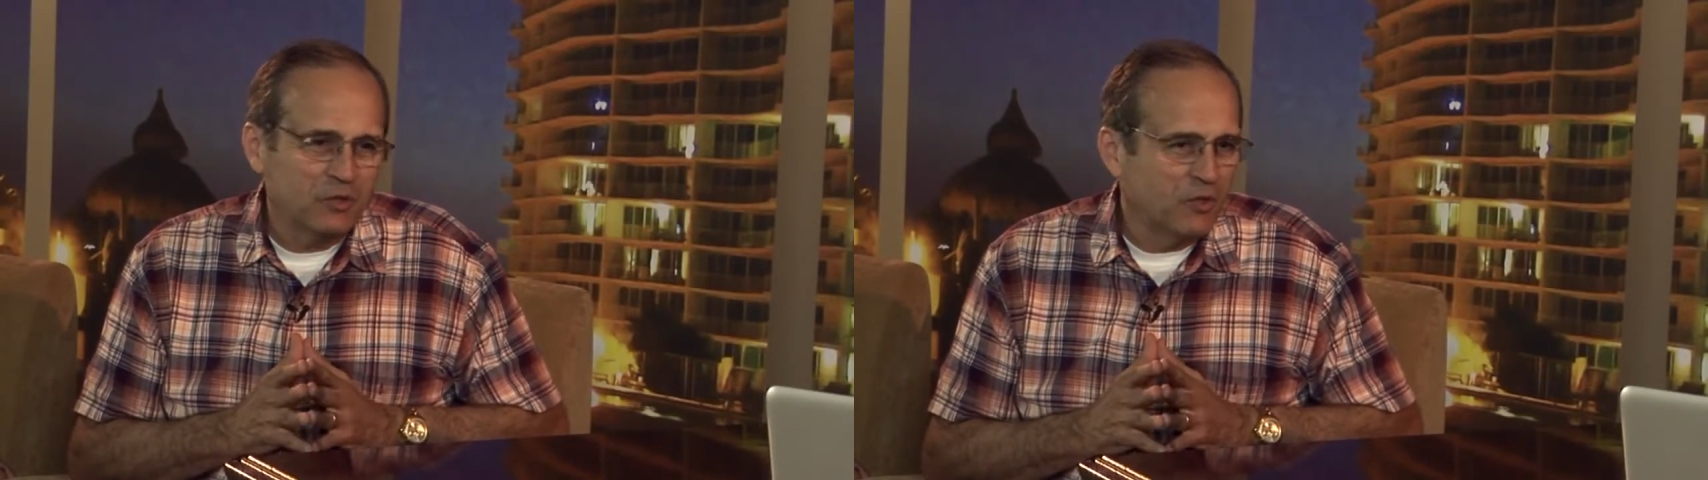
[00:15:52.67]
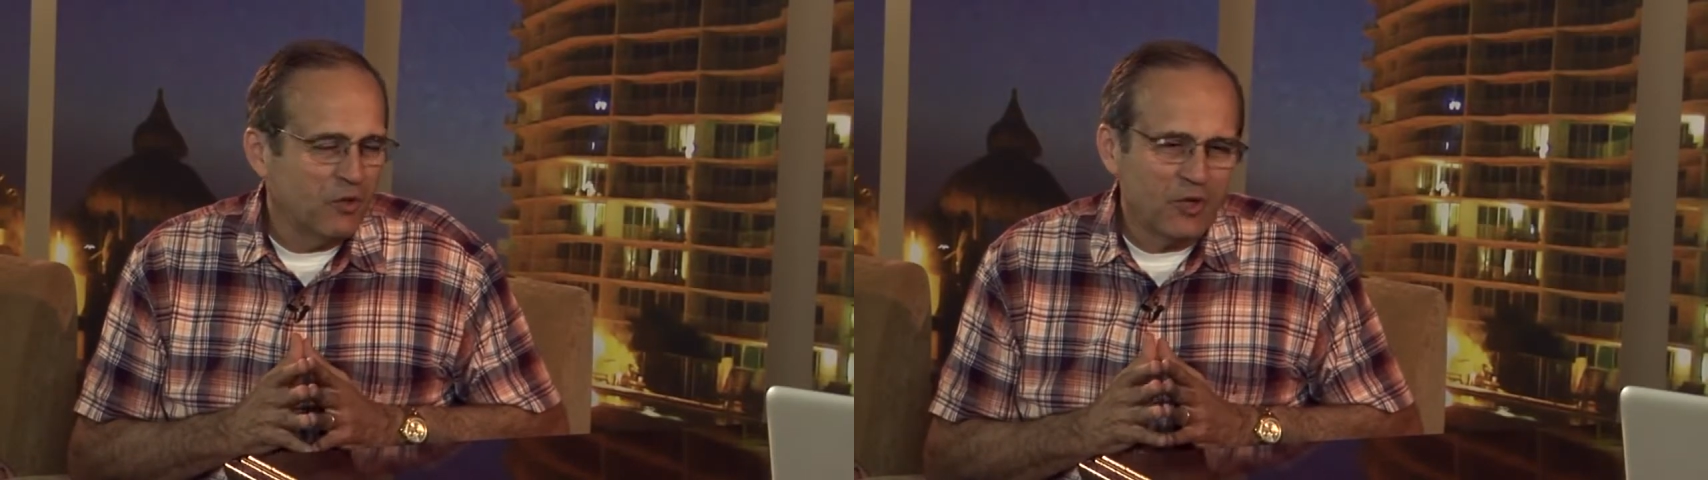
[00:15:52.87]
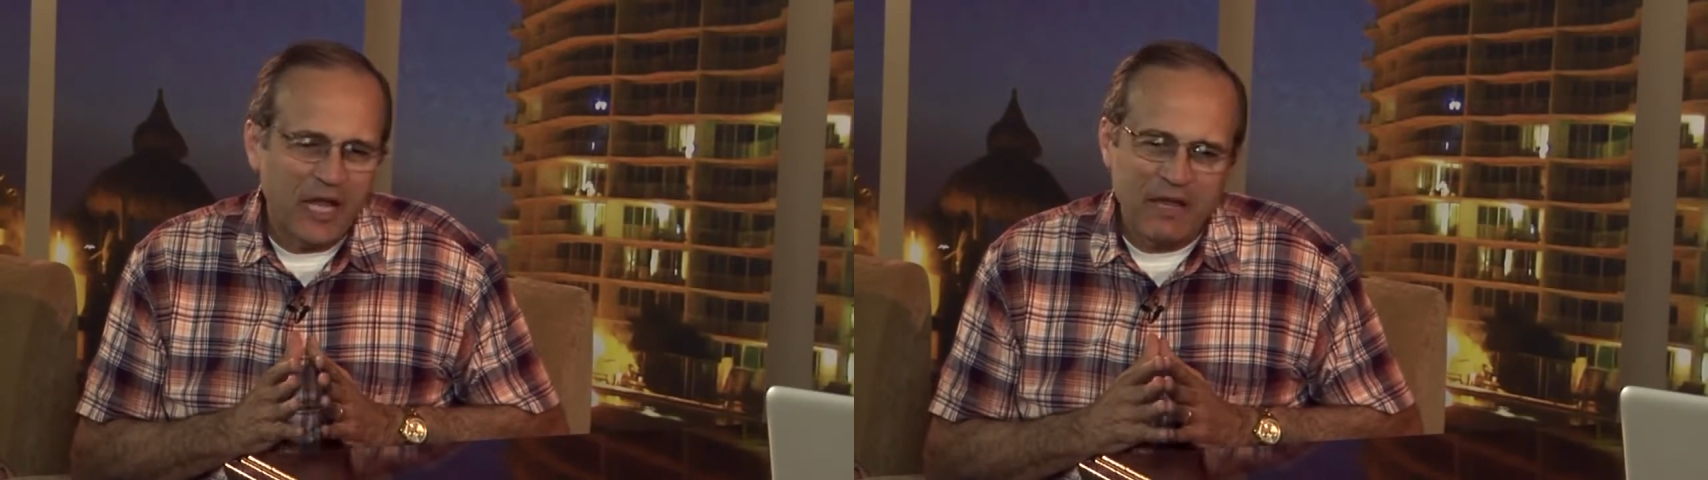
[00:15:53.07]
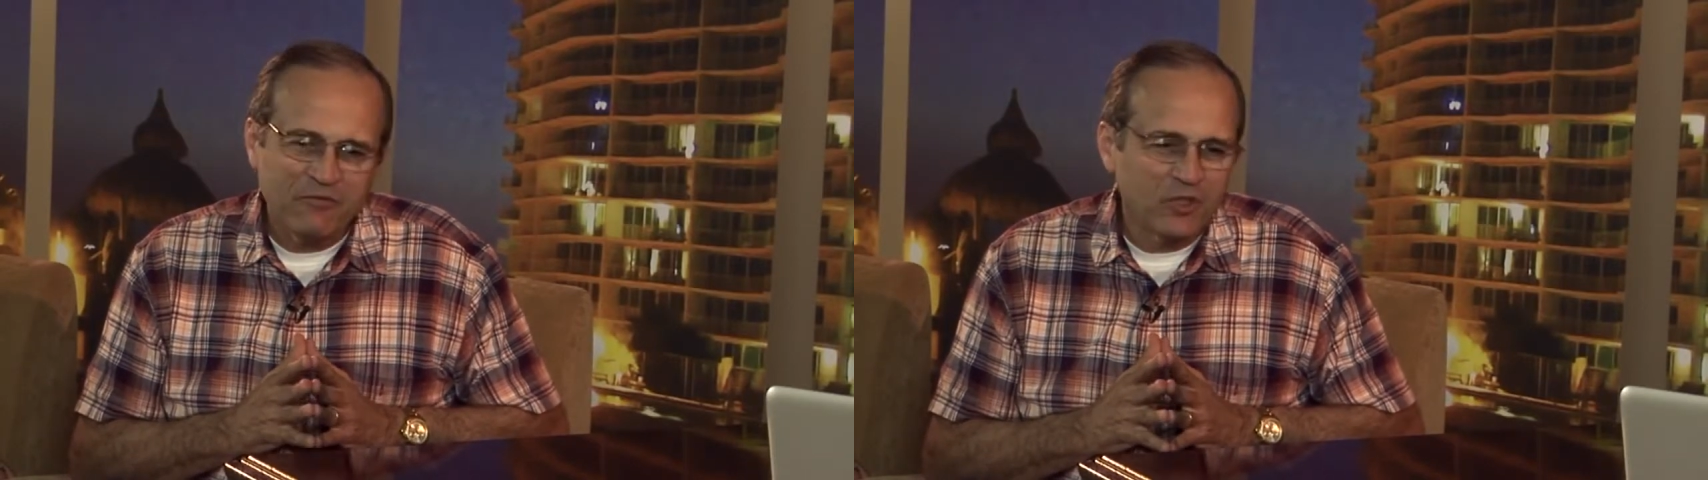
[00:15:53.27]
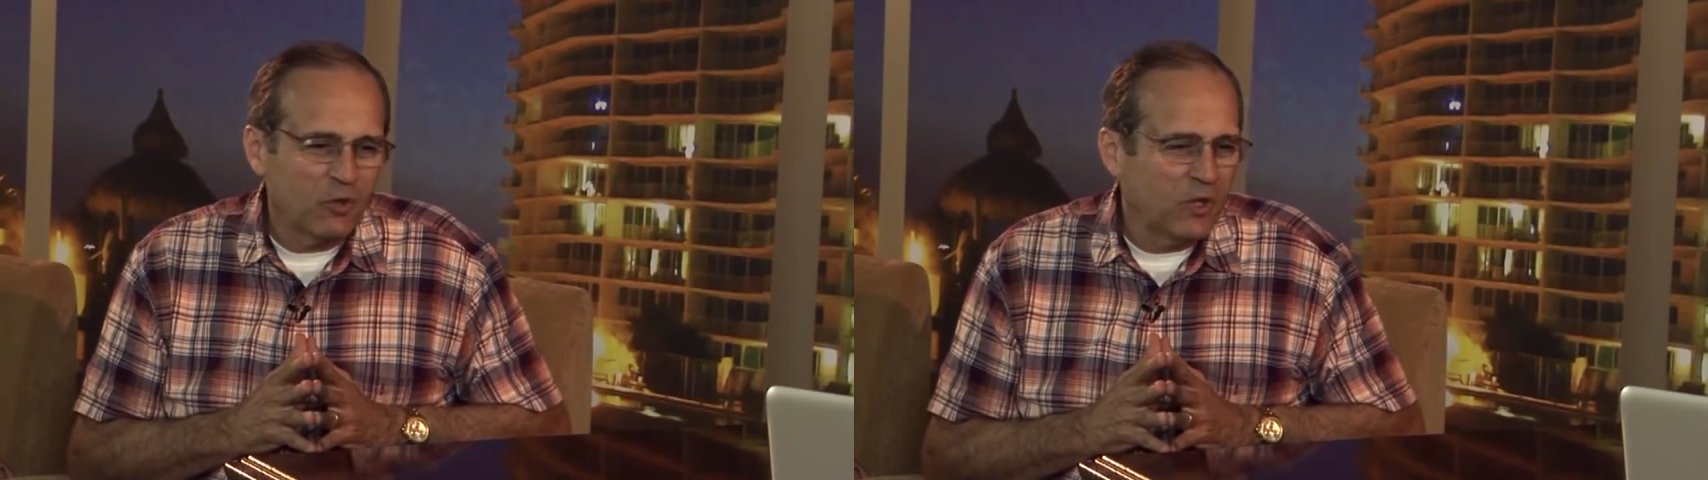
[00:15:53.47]
you don't
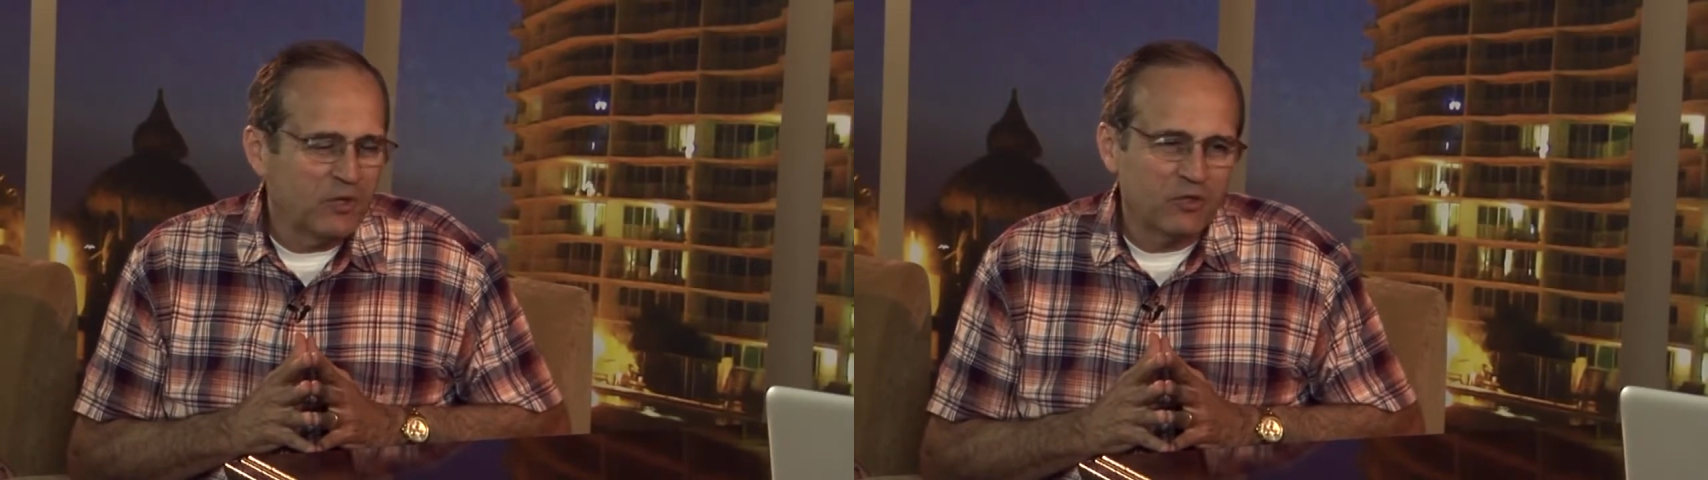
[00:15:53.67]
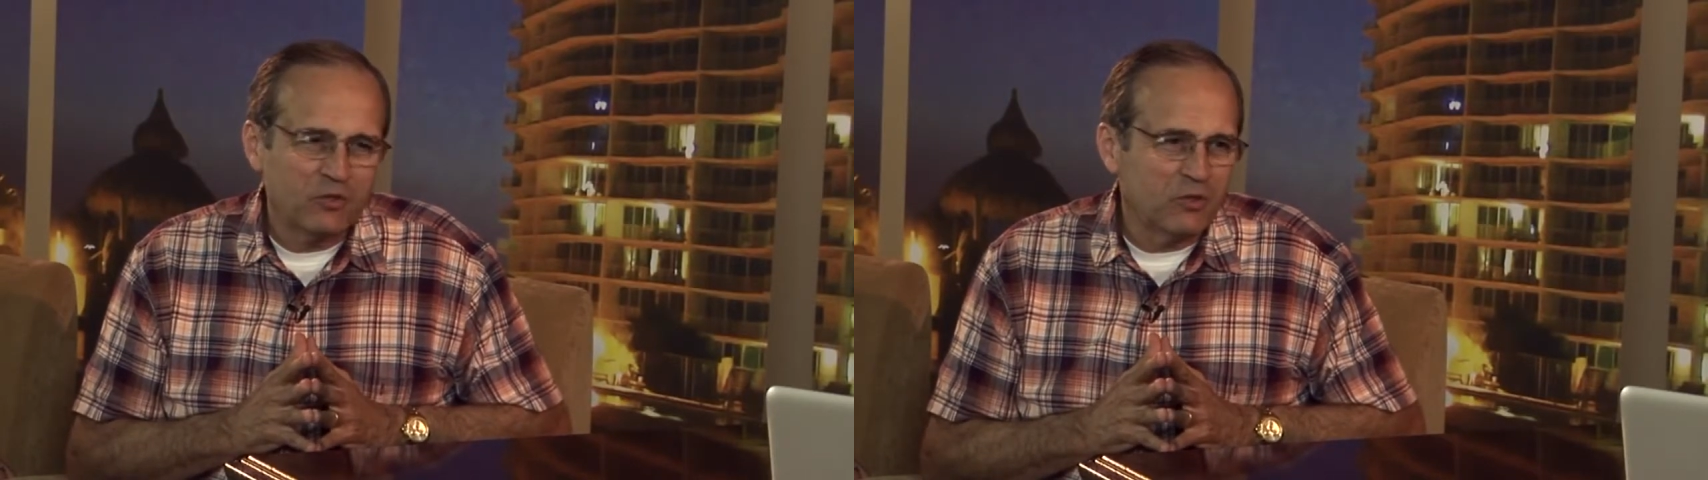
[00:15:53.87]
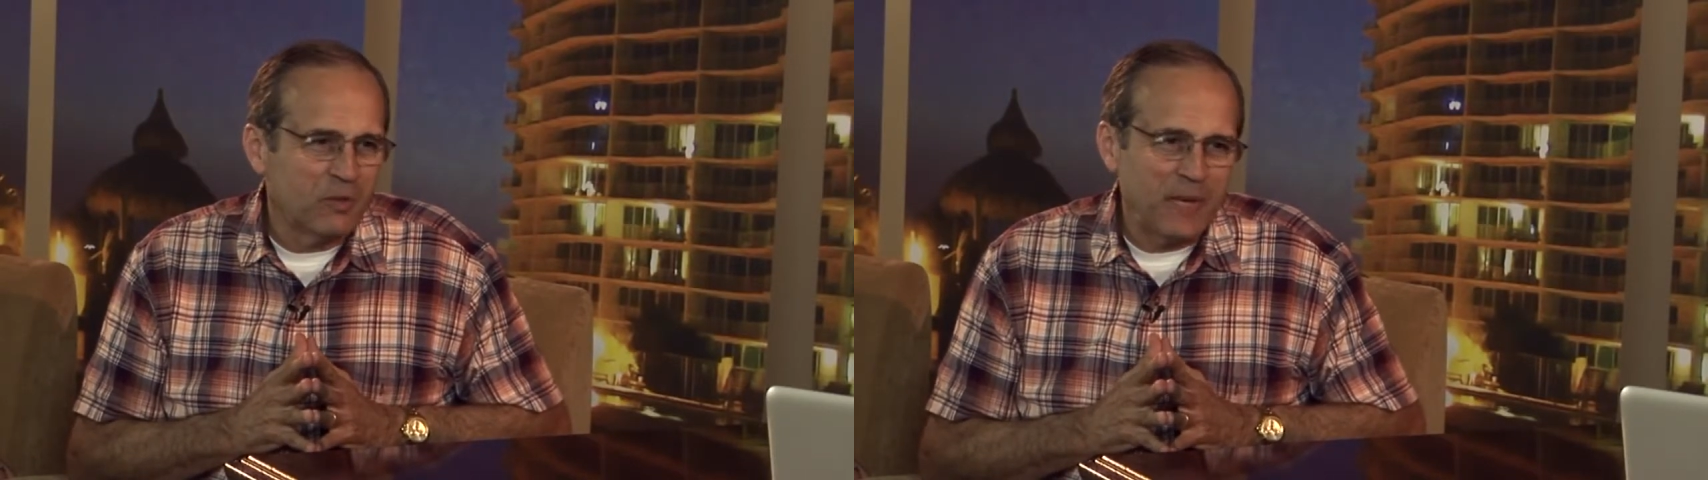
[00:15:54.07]
have to go into